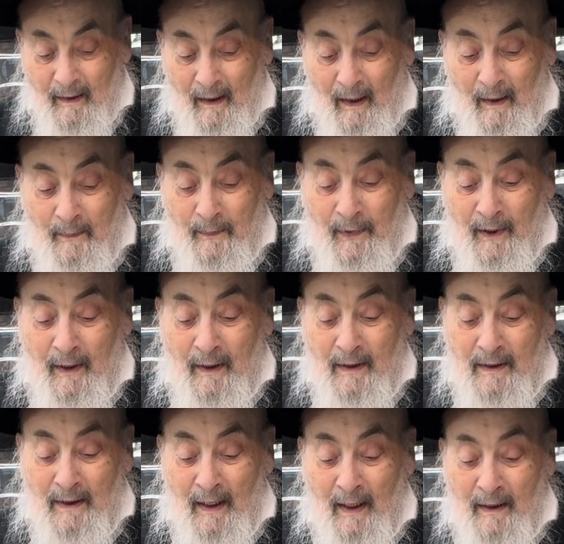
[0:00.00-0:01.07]
Now, Buddy
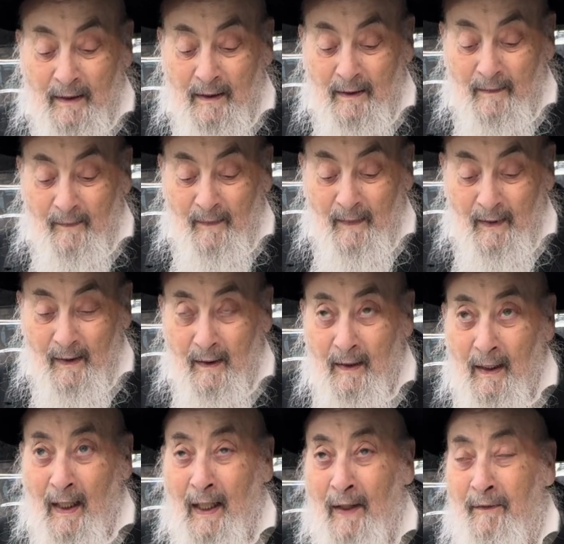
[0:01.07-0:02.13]
says,
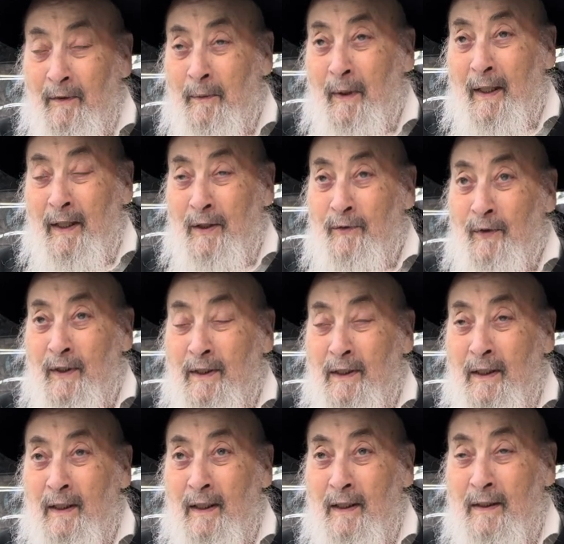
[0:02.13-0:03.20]
not everybody agrees
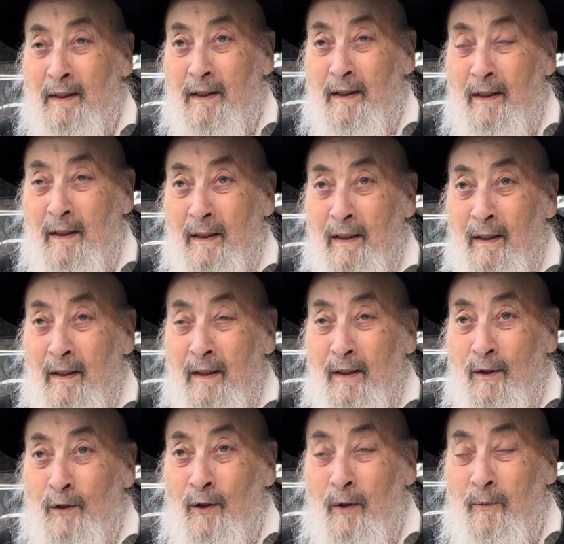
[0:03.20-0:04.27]
to this
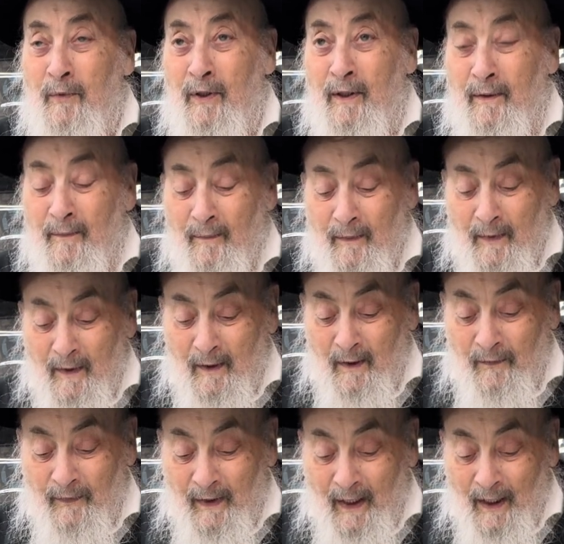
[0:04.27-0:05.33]
chumrah. Now,
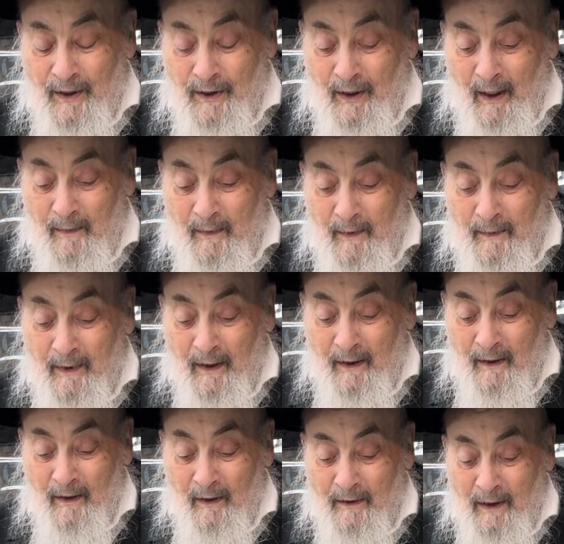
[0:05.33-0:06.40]
v'yesh shayim, there are
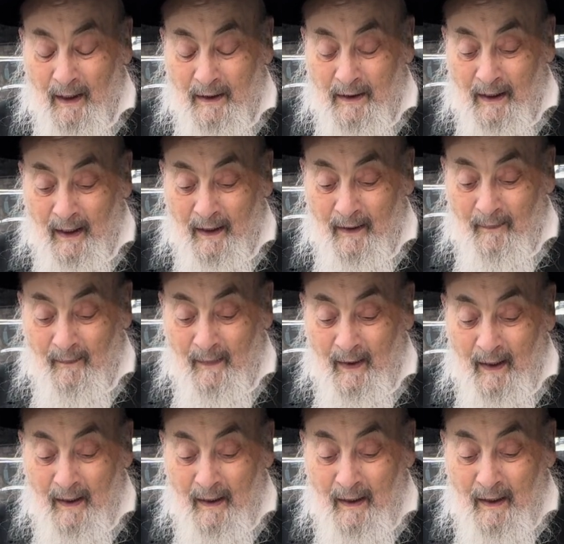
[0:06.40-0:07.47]
those that say,
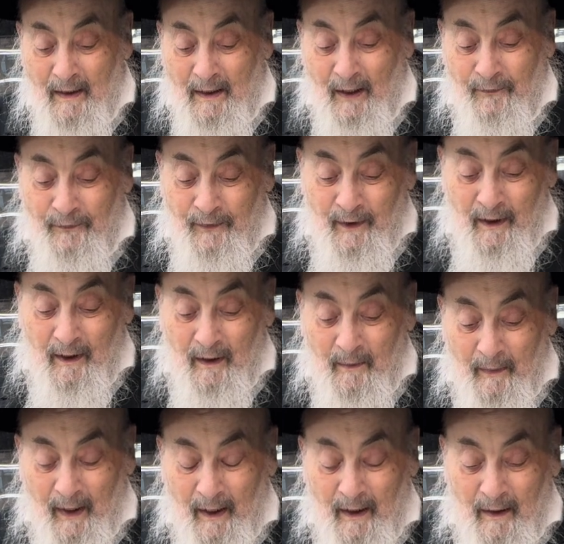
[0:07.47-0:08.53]

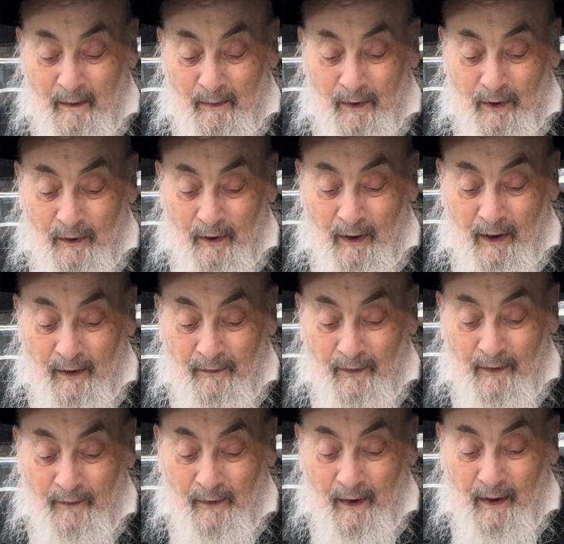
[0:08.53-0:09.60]
shafilim einu mechuyev
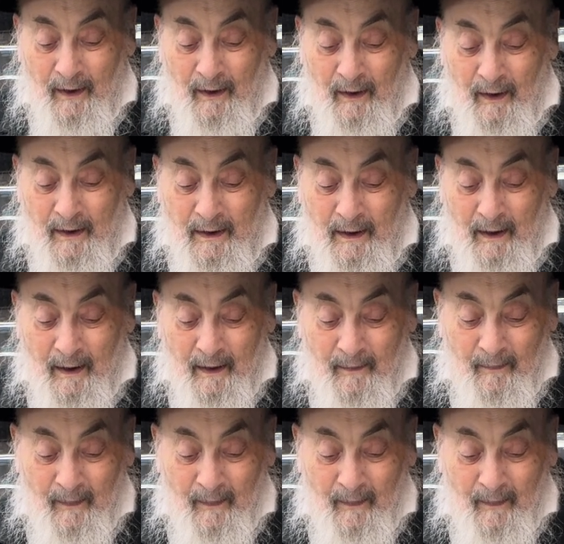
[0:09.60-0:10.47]
levarach oisai,